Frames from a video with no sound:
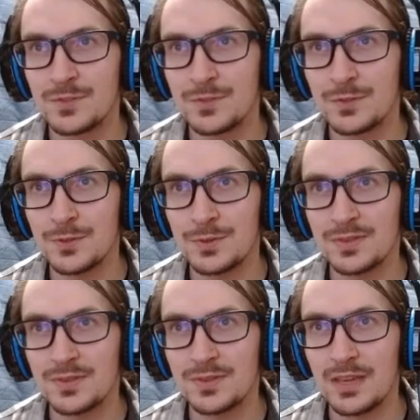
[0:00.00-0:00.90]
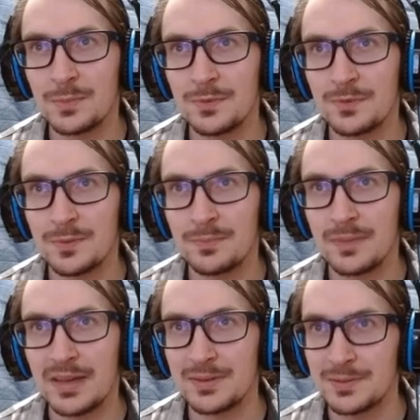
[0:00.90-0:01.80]
To escape from
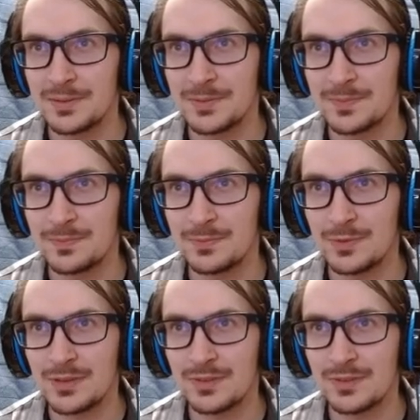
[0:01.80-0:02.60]
battle, press